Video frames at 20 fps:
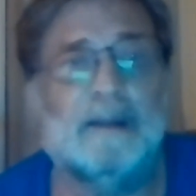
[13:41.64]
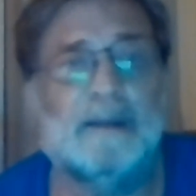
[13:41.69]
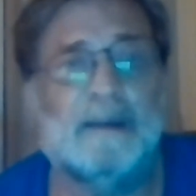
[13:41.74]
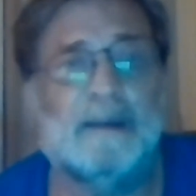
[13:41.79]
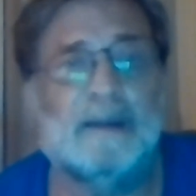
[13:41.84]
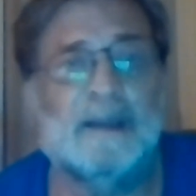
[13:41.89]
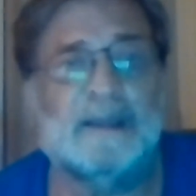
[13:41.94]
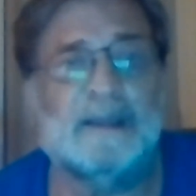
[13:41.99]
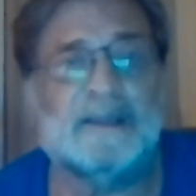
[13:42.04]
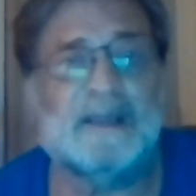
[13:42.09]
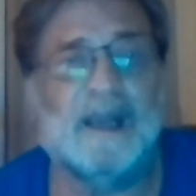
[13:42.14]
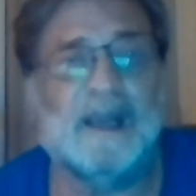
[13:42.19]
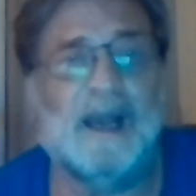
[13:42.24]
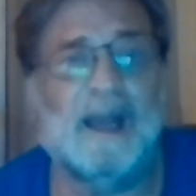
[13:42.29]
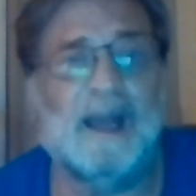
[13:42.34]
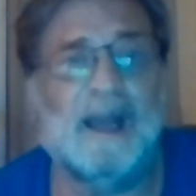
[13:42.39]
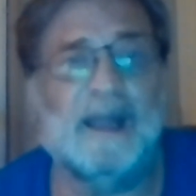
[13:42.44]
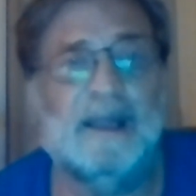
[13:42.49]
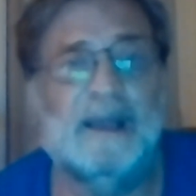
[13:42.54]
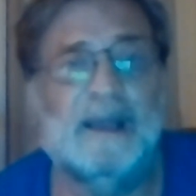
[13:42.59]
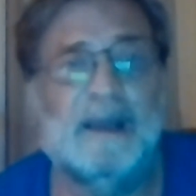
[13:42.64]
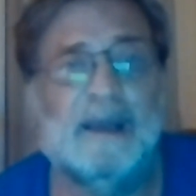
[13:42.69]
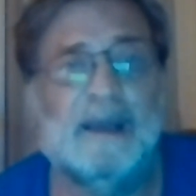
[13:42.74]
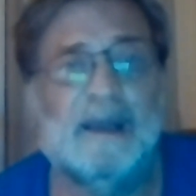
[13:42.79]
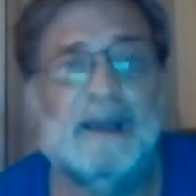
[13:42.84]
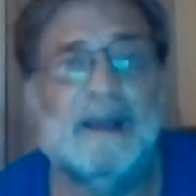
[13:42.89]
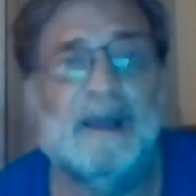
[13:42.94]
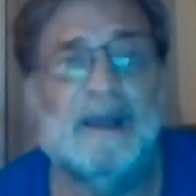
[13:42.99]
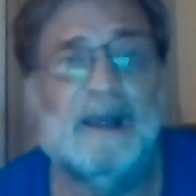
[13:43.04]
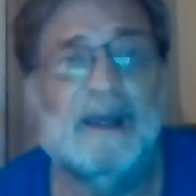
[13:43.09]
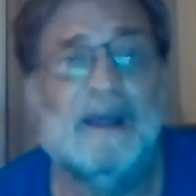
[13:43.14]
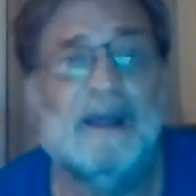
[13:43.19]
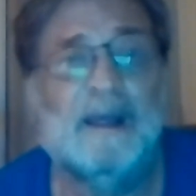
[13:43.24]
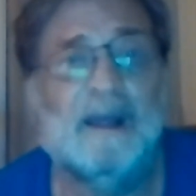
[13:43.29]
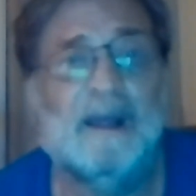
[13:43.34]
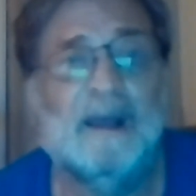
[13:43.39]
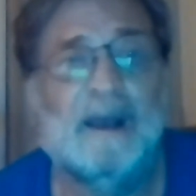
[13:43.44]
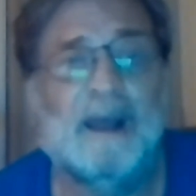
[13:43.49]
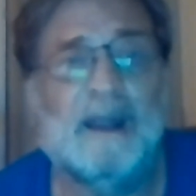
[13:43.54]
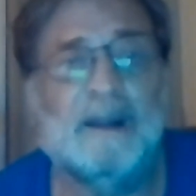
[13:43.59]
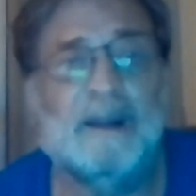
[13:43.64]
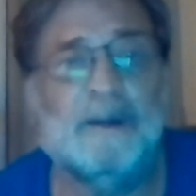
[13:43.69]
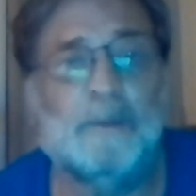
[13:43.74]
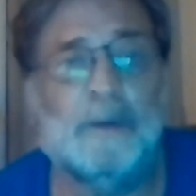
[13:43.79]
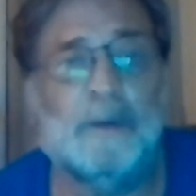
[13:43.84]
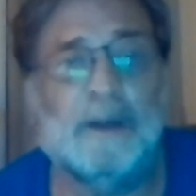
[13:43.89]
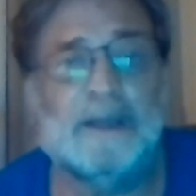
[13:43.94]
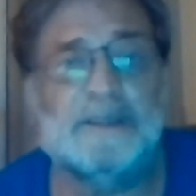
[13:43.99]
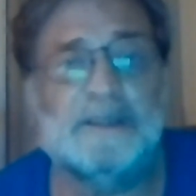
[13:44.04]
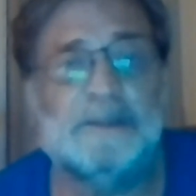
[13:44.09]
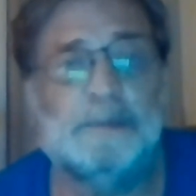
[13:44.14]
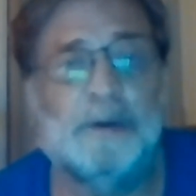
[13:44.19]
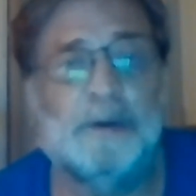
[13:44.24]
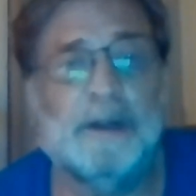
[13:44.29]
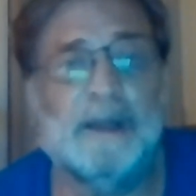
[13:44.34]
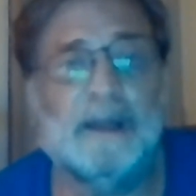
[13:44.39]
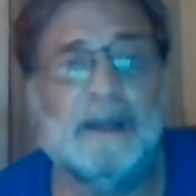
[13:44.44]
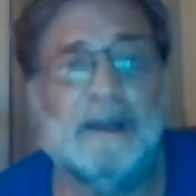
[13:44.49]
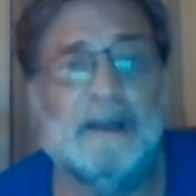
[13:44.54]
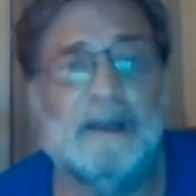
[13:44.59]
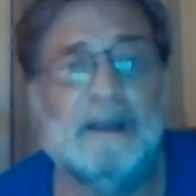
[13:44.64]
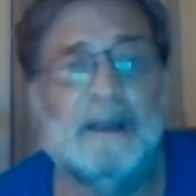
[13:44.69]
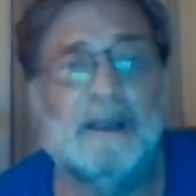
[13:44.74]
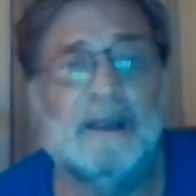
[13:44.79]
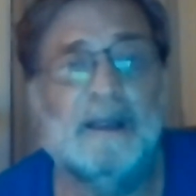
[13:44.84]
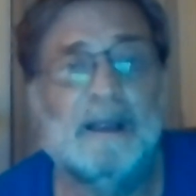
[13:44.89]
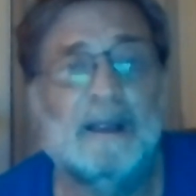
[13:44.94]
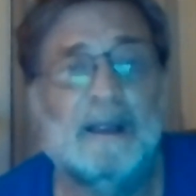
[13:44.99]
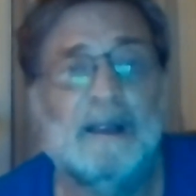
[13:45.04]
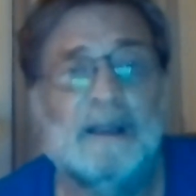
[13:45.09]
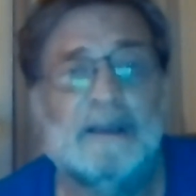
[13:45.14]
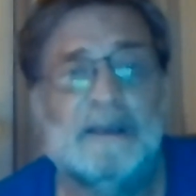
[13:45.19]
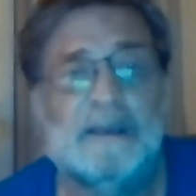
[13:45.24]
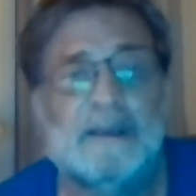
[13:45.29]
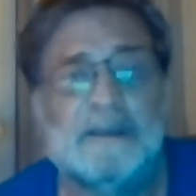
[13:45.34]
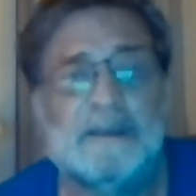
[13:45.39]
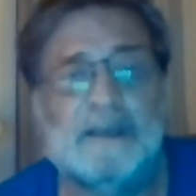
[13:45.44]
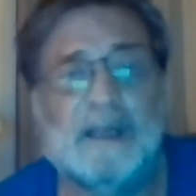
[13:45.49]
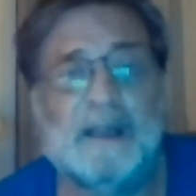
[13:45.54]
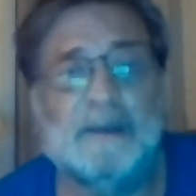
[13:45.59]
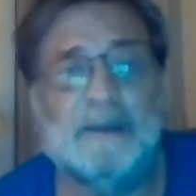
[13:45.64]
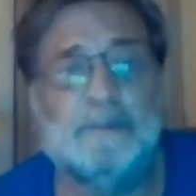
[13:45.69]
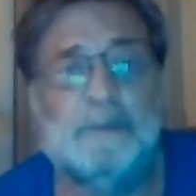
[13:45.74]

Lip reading: this guy. I don't know where I should put it. So,